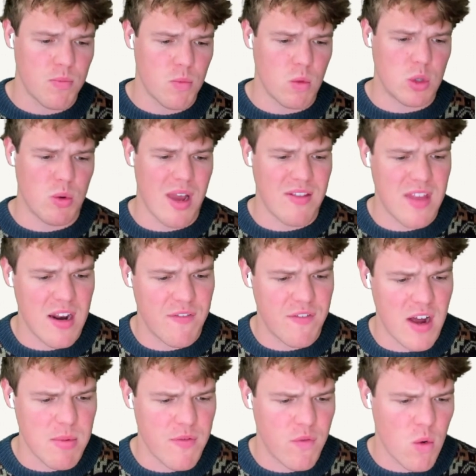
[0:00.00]
which we
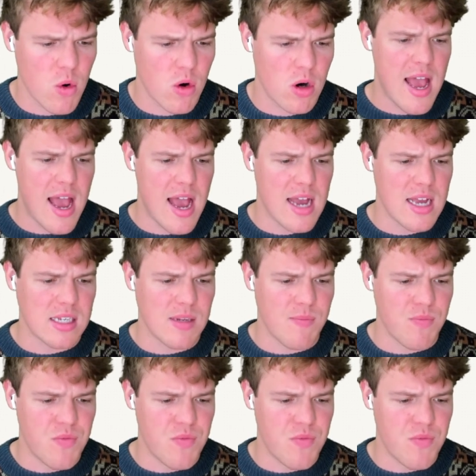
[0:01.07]
identified before as